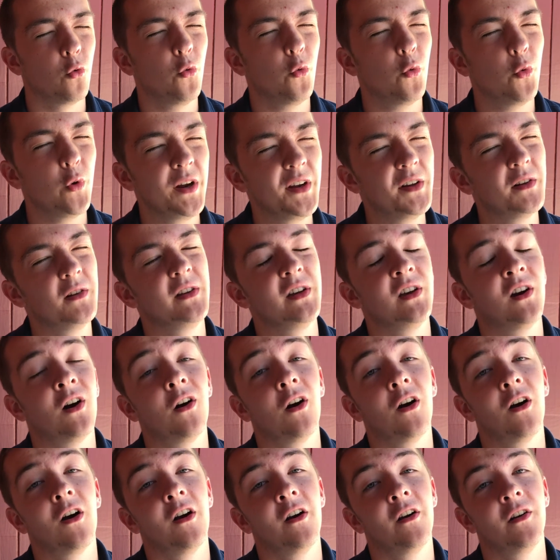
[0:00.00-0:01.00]
really
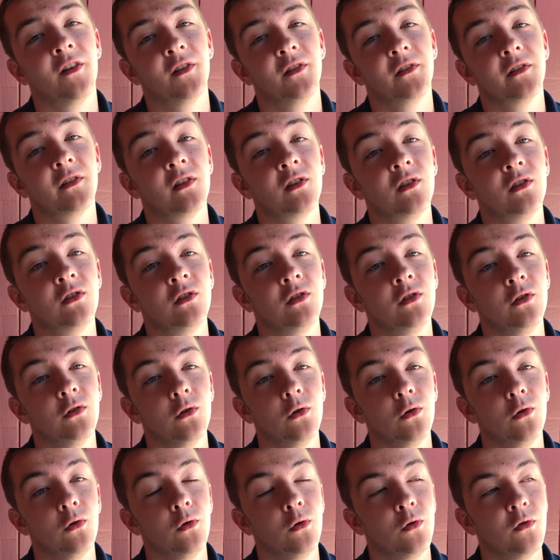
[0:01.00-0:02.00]
hard
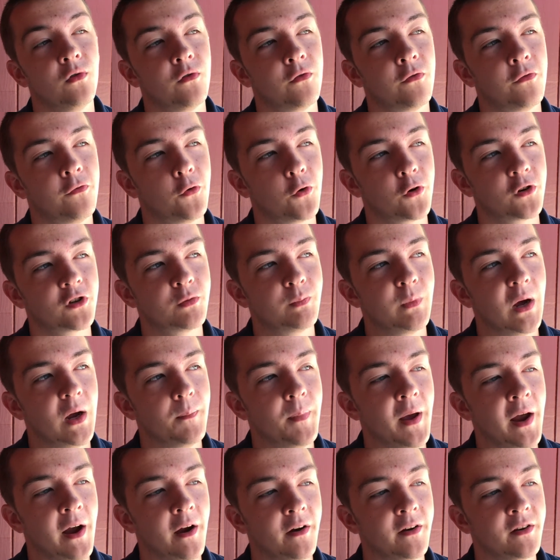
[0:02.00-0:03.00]
to force my
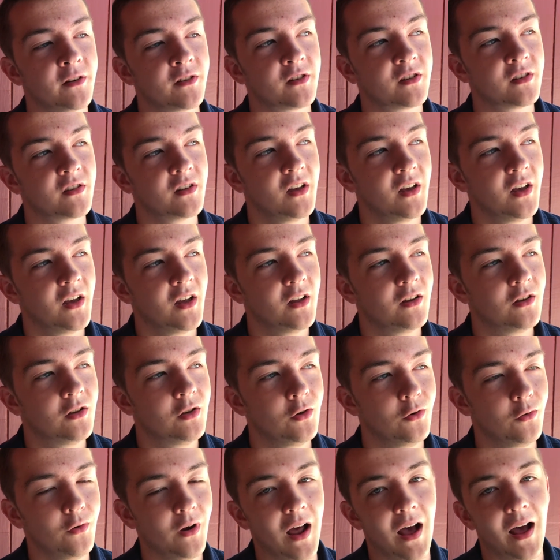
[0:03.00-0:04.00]
parents
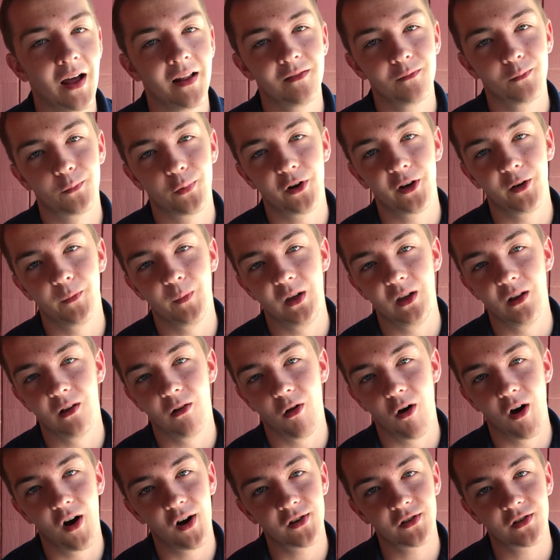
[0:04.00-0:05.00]
to not bring me
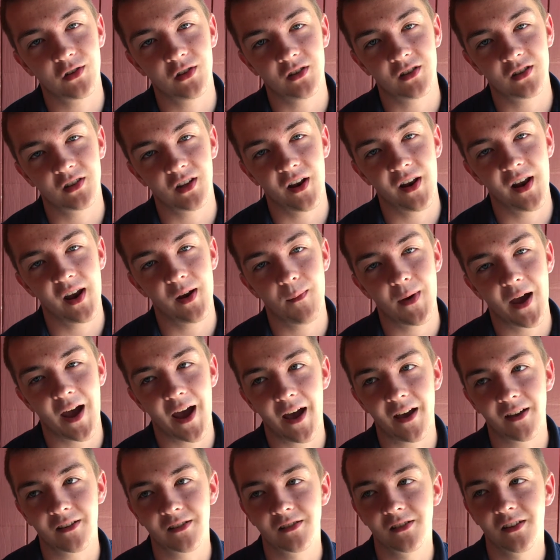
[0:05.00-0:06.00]
along to Sunday
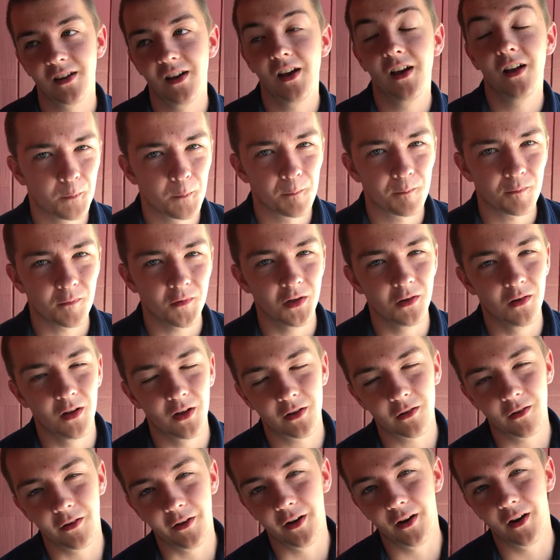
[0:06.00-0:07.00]
Mass. But
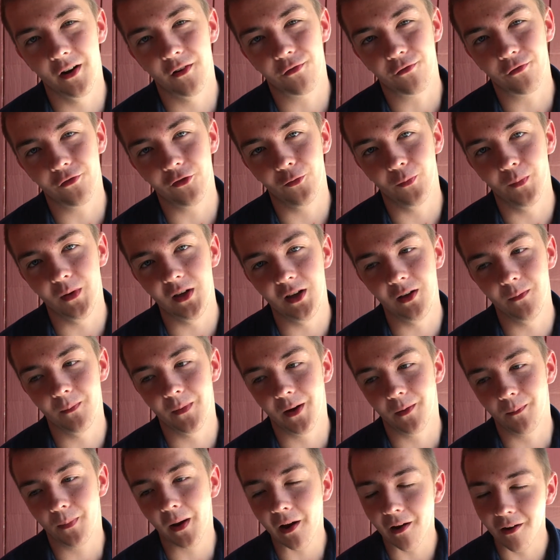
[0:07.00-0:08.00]
luckily enough for me,
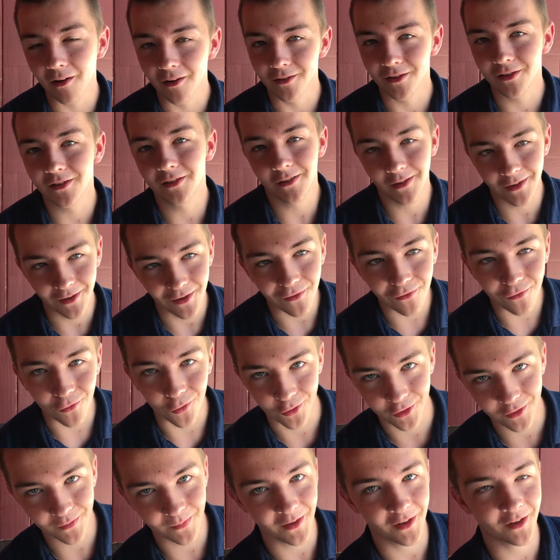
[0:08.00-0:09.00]
my parents still
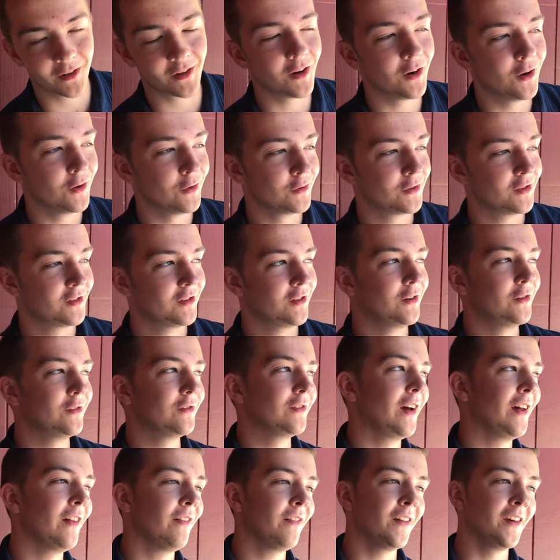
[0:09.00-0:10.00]
forced me to go.
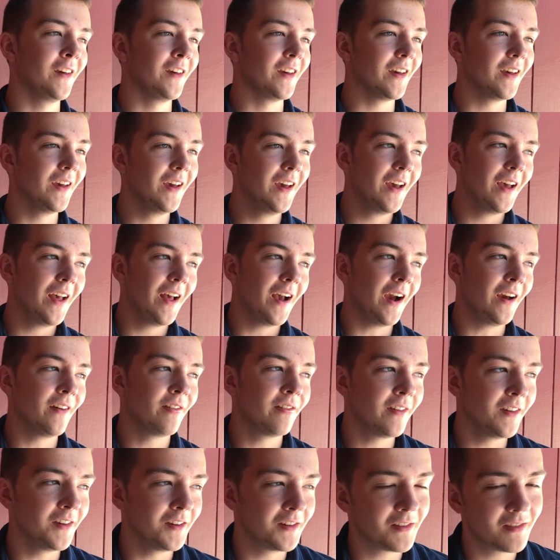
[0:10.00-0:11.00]
So I think
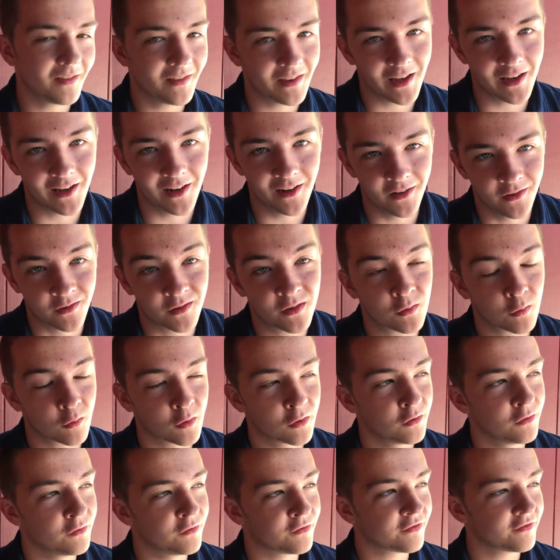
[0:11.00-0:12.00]
that is
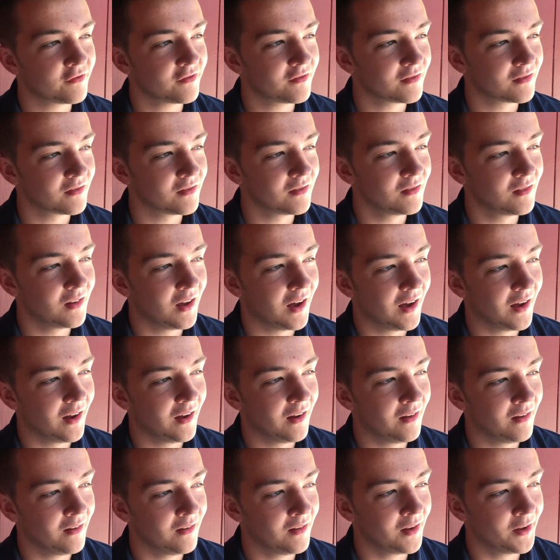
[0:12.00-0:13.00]
sort of,
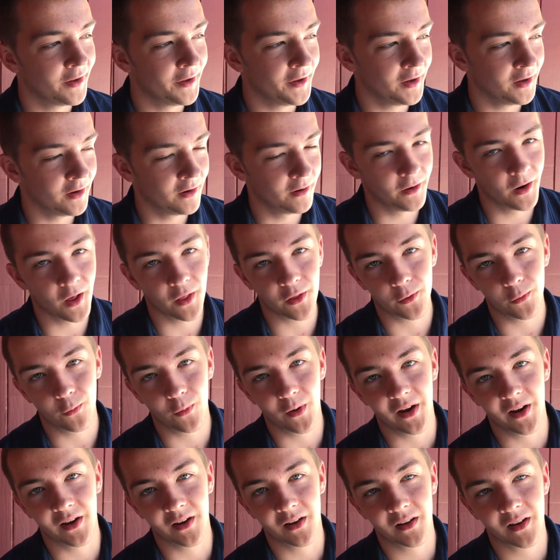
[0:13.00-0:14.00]
in another
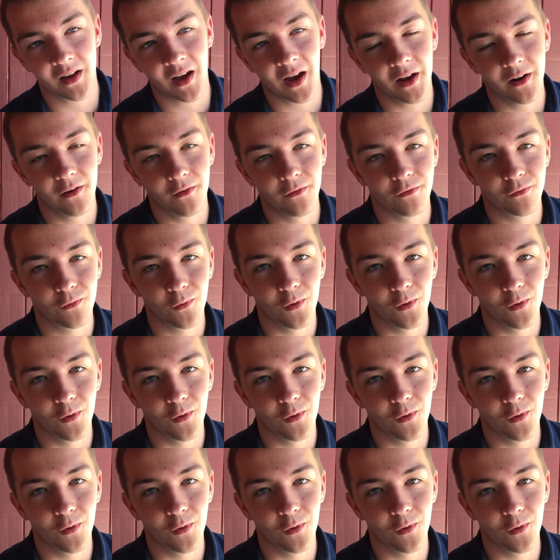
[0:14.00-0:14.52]
way, kind of